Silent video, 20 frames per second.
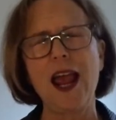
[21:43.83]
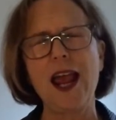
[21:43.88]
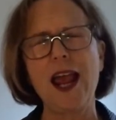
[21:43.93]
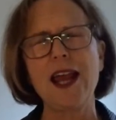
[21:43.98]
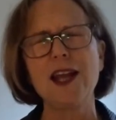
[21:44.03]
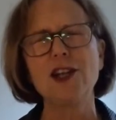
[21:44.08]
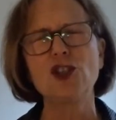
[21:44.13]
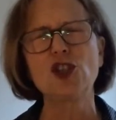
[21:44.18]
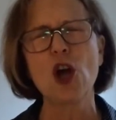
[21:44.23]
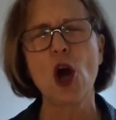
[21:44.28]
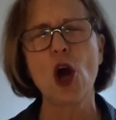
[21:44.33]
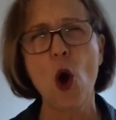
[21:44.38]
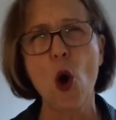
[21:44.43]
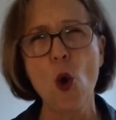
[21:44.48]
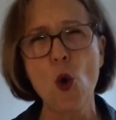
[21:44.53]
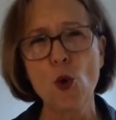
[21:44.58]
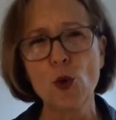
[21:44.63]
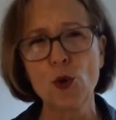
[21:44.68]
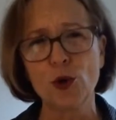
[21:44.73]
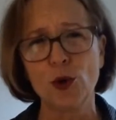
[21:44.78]
a
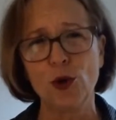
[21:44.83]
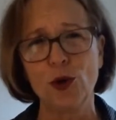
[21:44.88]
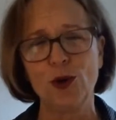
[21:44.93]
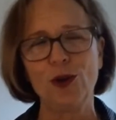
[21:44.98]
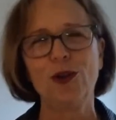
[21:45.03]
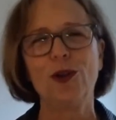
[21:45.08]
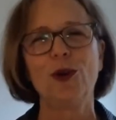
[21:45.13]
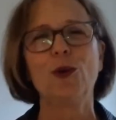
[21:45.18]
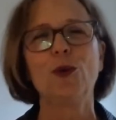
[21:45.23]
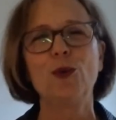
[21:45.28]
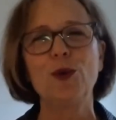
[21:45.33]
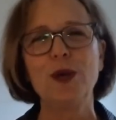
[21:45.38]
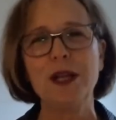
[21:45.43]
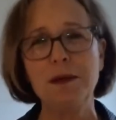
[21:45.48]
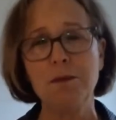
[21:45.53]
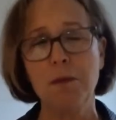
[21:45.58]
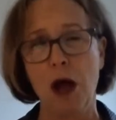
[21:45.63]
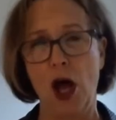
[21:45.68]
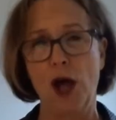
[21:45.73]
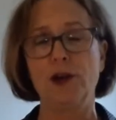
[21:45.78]
total
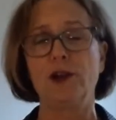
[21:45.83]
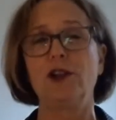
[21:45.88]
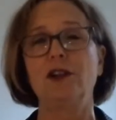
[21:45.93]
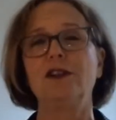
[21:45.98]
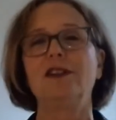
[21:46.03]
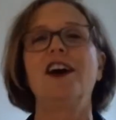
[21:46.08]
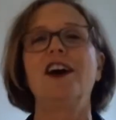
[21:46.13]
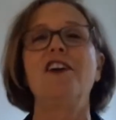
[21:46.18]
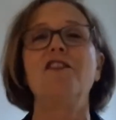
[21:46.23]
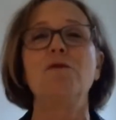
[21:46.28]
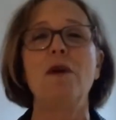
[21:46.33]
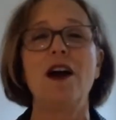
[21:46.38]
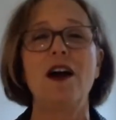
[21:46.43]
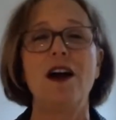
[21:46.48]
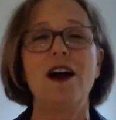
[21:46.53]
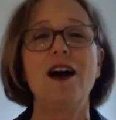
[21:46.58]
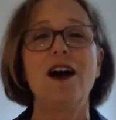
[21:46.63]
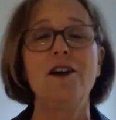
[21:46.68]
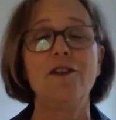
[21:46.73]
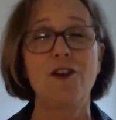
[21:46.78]
remodel
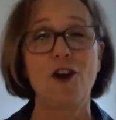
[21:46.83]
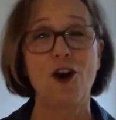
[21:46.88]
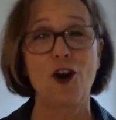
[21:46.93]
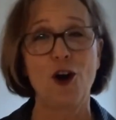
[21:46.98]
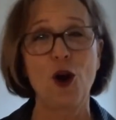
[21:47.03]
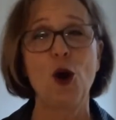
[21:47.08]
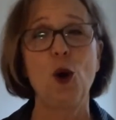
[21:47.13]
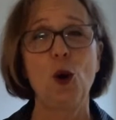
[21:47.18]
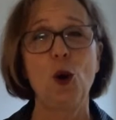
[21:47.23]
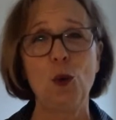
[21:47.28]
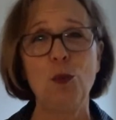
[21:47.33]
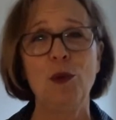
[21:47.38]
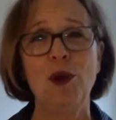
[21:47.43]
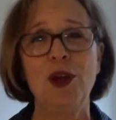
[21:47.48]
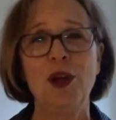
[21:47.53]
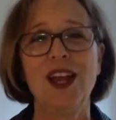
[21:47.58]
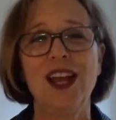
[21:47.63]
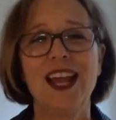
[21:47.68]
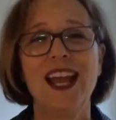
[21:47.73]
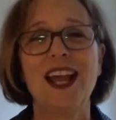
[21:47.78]
of our home,
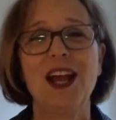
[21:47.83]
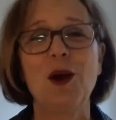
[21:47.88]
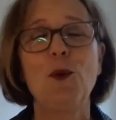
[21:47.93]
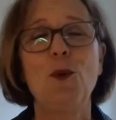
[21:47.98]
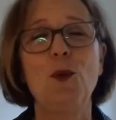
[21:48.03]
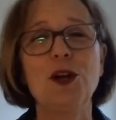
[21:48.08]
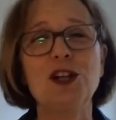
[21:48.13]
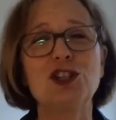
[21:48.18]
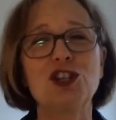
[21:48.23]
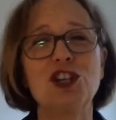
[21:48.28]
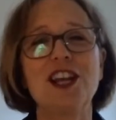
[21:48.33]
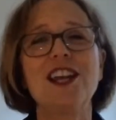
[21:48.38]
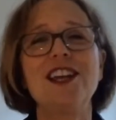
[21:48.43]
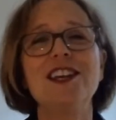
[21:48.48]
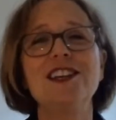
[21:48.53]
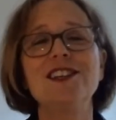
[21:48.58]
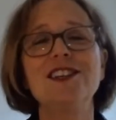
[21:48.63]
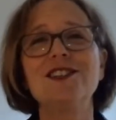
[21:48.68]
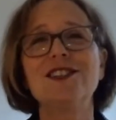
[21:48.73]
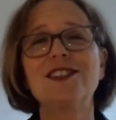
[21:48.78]
which
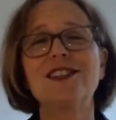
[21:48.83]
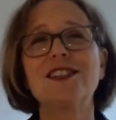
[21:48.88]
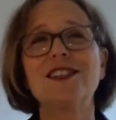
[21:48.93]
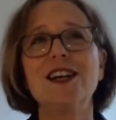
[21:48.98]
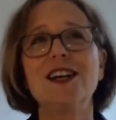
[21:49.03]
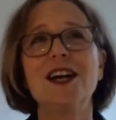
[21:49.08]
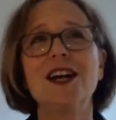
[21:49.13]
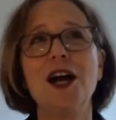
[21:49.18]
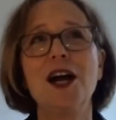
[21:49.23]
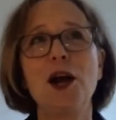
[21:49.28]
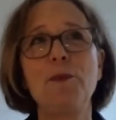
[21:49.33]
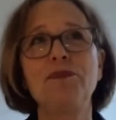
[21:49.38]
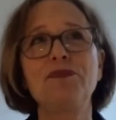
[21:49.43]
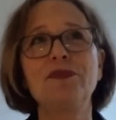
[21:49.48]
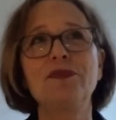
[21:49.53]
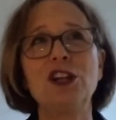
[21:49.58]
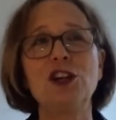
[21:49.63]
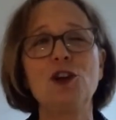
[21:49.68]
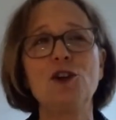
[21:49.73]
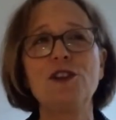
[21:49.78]
is,
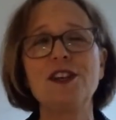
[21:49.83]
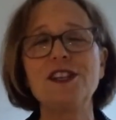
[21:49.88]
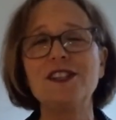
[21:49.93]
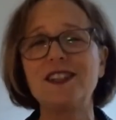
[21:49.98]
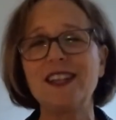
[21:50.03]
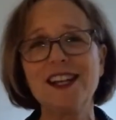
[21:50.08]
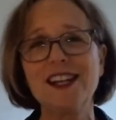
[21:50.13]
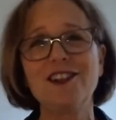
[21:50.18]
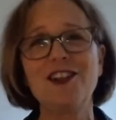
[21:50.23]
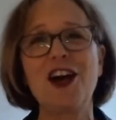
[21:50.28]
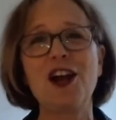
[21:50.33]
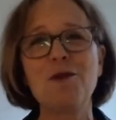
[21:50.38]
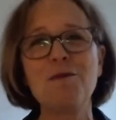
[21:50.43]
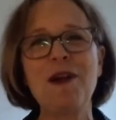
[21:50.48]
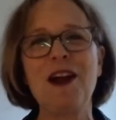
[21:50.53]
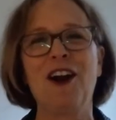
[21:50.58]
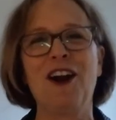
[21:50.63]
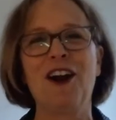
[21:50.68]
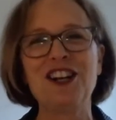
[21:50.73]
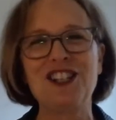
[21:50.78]
they say a lot of
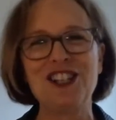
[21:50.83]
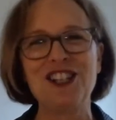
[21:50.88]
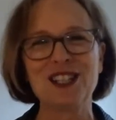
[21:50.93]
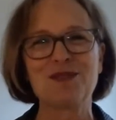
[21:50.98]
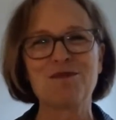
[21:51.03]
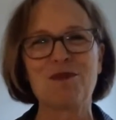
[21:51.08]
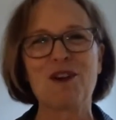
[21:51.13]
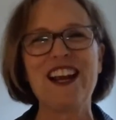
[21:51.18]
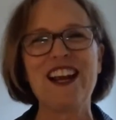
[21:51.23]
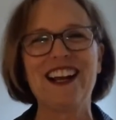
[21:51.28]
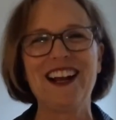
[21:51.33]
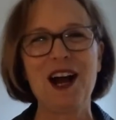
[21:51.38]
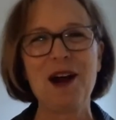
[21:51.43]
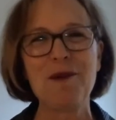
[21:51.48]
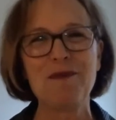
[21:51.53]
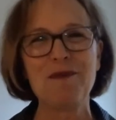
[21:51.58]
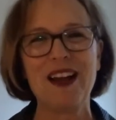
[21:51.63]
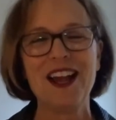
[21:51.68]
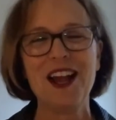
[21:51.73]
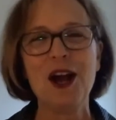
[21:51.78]
marriages break
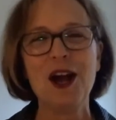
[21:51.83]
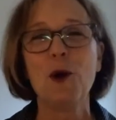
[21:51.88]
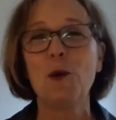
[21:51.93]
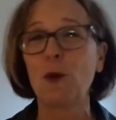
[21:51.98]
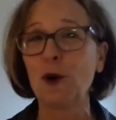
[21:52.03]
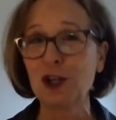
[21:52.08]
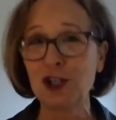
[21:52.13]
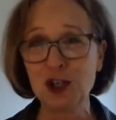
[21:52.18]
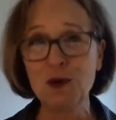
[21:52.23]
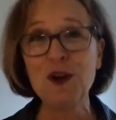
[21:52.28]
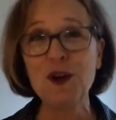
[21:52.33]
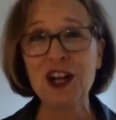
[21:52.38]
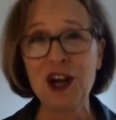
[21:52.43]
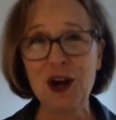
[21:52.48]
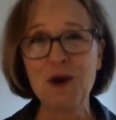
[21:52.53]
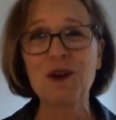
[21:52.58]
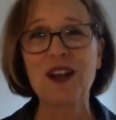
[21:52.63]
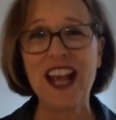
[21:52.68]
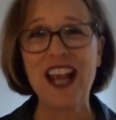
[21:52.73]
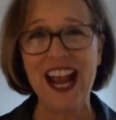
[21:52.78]
up. We're doing
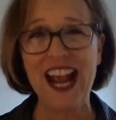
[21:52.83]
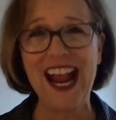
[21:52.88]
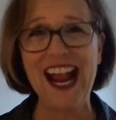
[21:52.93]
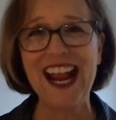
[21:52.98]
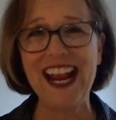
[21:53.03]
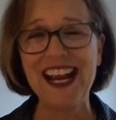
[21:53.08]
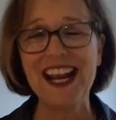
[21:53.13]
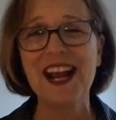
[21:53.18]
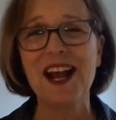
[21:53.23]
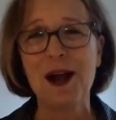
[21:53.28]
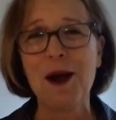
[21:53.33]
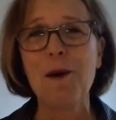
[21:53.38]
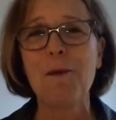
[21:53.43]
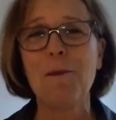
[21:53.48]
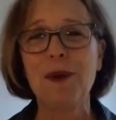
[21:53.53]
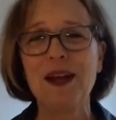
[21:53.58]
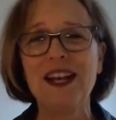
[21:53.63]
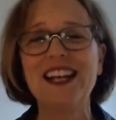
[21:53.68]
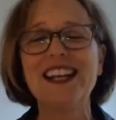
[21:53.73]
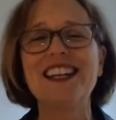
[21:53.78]
okay,
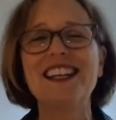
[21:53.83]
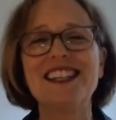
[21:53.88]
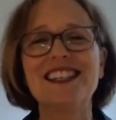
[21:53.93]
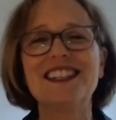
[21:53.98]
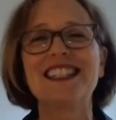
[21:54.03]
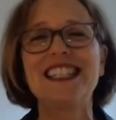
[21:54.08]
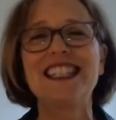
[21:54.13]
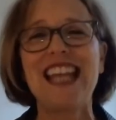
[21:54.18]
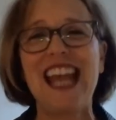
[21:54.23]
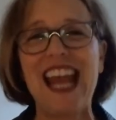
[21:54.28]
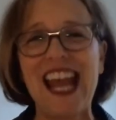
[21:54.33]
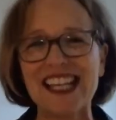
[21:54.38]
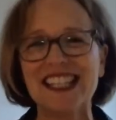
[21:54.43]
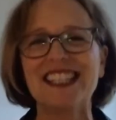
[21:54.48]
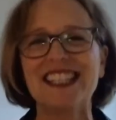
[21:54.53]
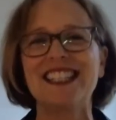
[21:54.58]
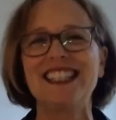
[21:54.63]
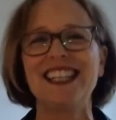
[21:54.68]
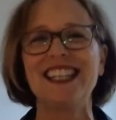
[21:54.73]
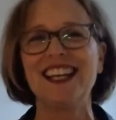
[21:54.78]
but it has
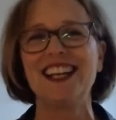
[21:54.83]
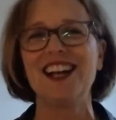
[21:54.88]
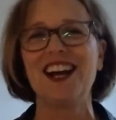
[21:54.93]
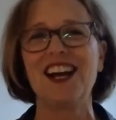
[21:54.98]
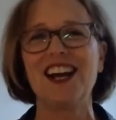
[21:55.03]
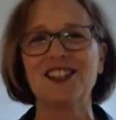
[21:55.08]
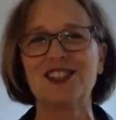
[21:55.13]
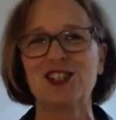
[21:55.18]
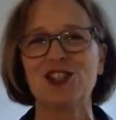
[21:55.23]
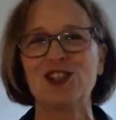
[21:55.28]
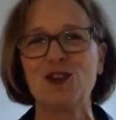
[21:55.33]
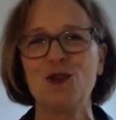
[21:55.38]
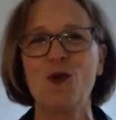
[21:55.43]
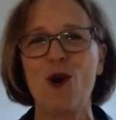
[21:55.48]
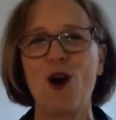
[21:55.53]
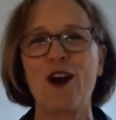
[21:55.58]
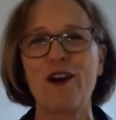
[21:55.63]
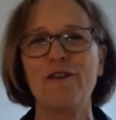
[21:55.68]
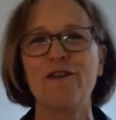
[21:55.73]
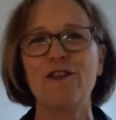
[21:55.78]
tested us to
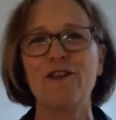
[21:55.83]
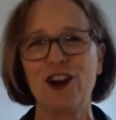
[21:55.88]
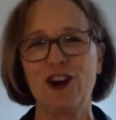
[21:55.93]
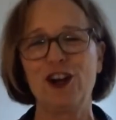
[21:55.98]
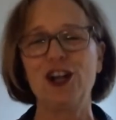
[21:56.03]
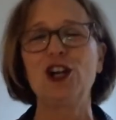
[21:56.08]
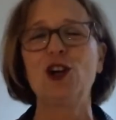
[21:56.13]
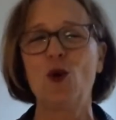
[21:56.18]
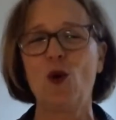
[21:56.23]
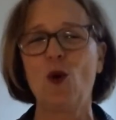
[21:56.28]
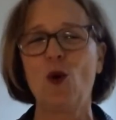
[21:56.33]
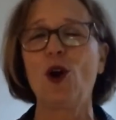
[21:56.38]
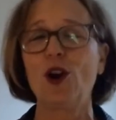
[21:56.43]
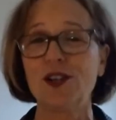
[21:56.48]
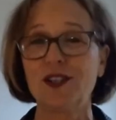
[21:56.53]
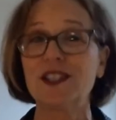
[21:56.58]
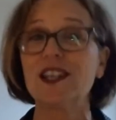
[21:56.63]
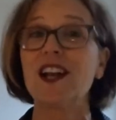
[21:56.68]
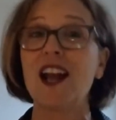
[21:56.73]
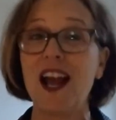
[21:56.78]
our very
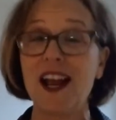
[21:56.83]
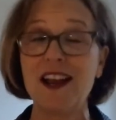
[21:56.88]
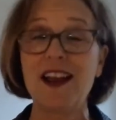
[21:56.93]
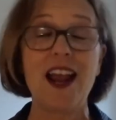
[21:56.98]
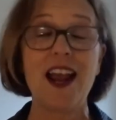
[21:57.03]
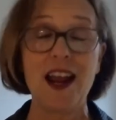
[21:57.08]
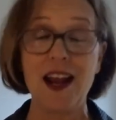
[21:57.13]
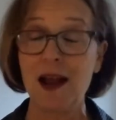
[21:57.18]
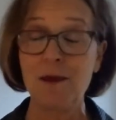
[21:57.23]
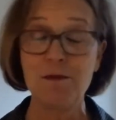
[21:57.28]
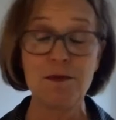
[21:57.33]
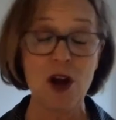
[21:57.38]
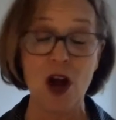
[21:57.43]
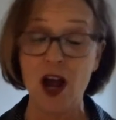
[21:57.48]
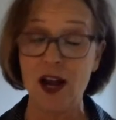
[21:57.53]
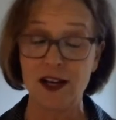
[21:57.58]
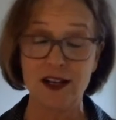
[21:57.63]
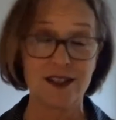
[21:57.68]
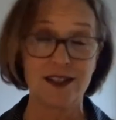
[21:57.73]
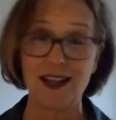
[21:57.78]
cores, and I'm
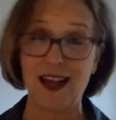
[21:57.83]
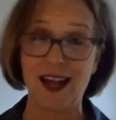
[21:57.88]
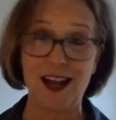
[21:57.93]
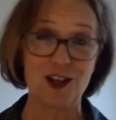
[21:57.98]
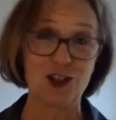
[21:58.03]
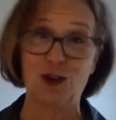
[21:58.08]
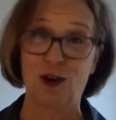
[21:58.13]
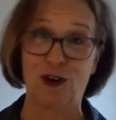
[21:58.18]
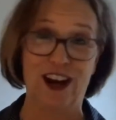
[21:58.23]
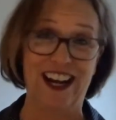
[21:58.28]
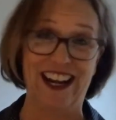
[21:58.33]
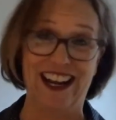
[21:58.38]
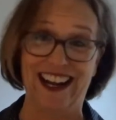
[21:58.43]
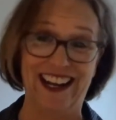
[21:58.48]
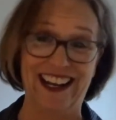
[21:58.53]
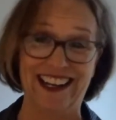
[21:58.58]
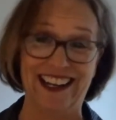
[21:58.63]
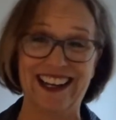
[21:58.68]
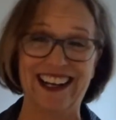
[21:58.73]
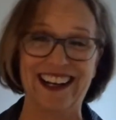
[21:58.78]
not
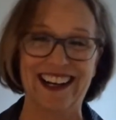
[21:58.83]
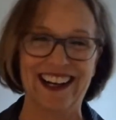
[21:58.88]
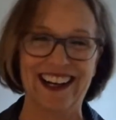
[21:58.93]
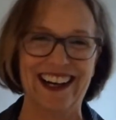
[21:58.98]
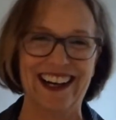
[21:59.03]
exaggerating.